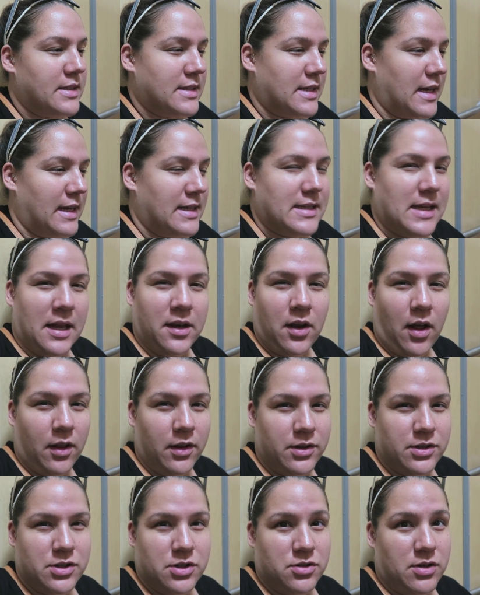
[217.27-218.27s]
It's like
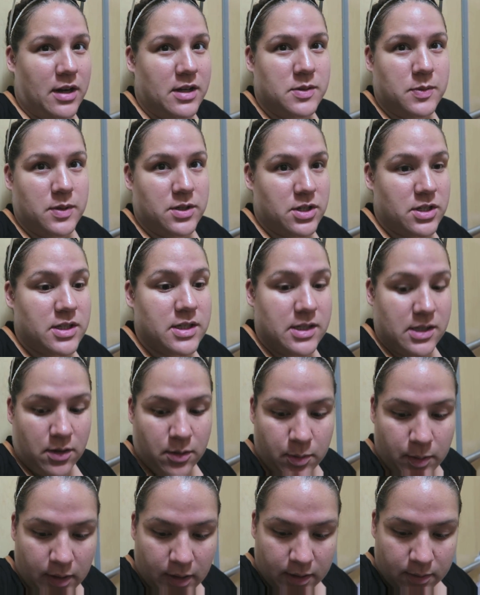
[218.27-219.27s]
$10 a dress, which is
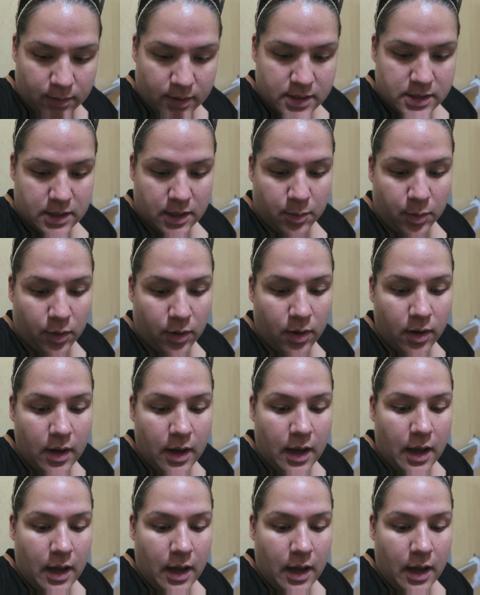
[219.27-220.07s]
still really reasonable.